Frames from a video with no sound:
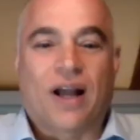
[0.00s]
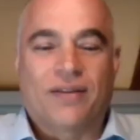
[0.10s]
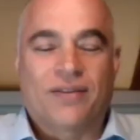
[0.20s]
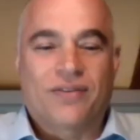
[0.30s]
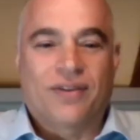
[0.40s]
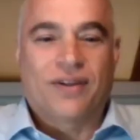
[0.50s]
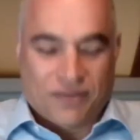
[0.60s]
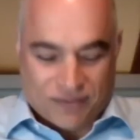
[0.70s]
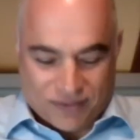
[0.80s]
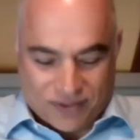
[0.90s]
Scott said,
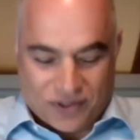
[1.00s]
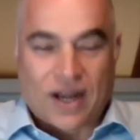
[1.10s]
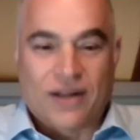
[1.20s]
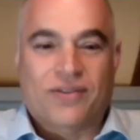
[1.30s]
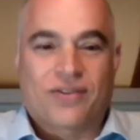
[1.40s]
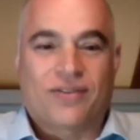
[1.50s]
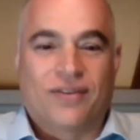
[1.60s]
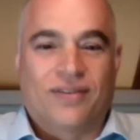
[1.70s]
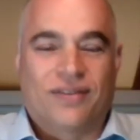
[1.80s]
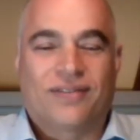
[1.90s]
we were really lucky.
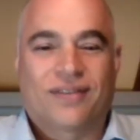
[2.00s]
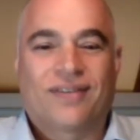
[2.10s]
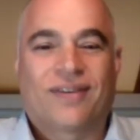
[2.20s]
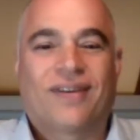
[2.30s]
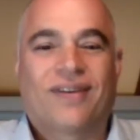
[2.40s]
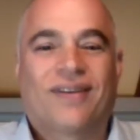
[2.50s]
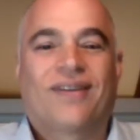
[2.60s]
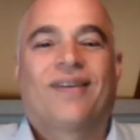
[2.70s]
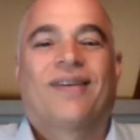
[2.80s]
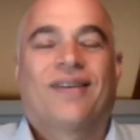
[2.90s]
These
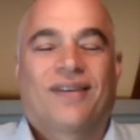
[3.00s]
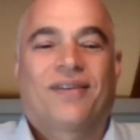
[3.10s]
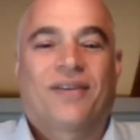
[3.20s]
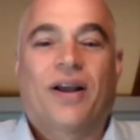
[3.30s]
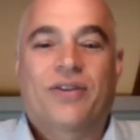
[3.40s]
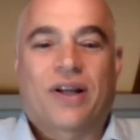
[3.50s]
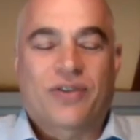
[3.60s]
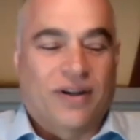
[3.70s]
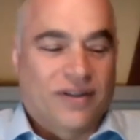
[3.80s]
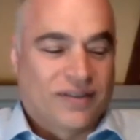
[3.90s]

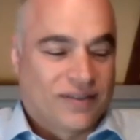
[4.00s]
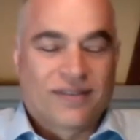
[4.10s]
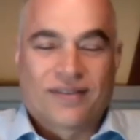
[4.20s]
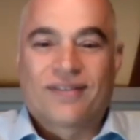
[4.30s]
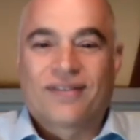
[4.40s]
guys were